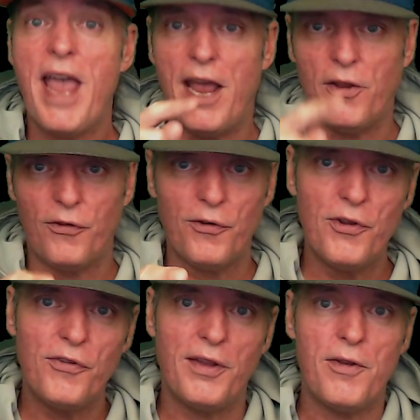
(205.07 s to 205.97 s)
and as
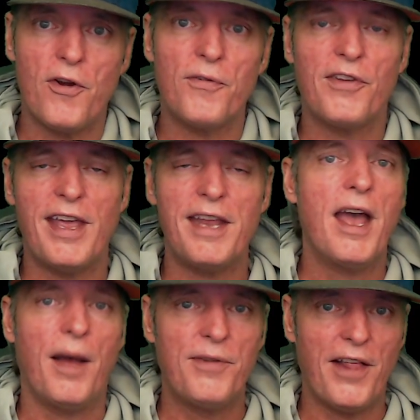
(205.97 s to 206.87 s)
soon as the nerfs
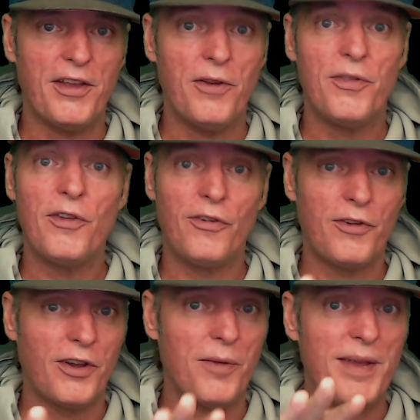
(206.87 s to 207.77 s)
hit, I'm telling you, this
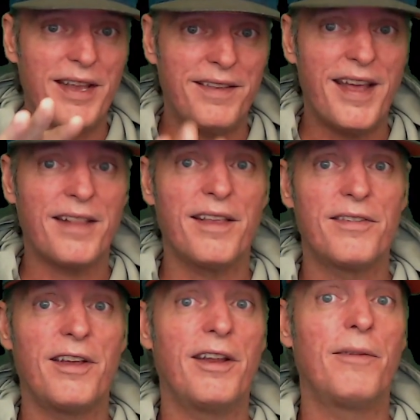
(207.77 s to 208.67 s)
is going to be a deck
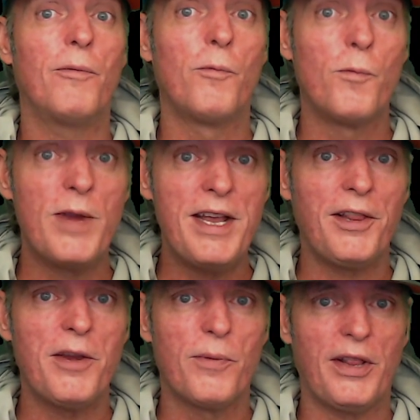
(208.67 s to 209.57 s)
that's going to
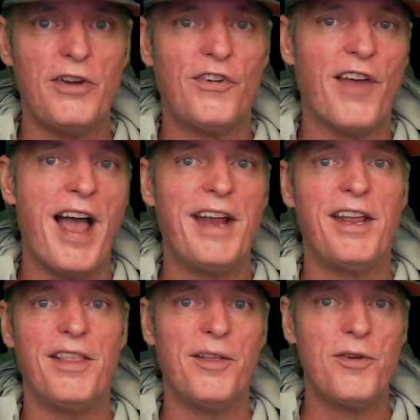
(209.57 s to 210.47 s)
really
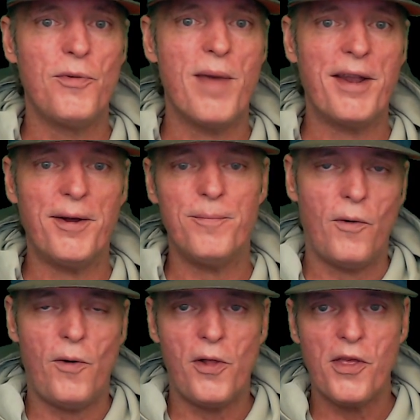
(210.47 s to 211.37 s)
shine in the new meta.
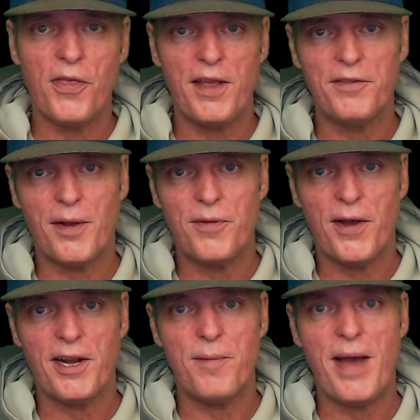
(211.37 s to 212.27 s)
All of the things I'm
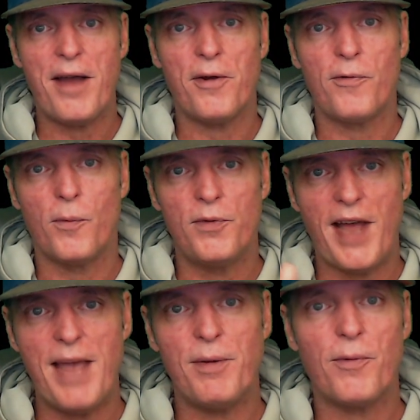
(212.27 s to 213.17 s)
talking about are from
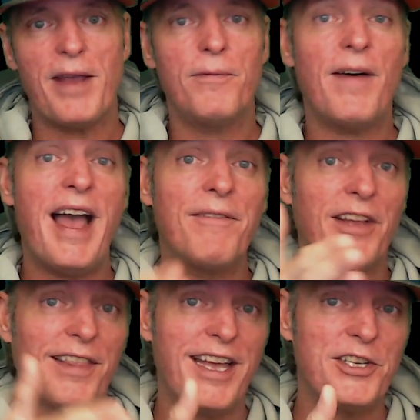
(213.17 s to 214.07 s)
Diamond Rank 5
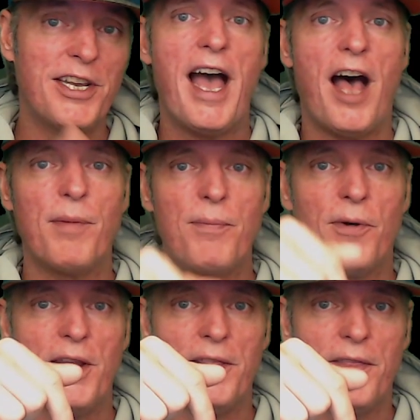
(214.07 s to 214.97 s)
to Legend. I'll be
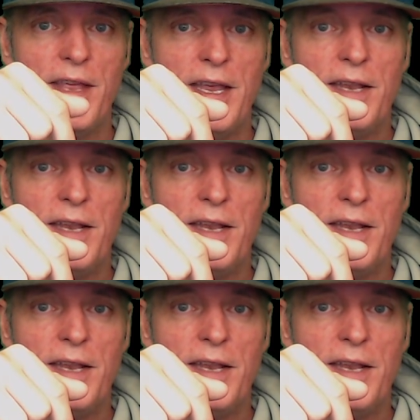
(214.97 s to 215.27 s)
putting the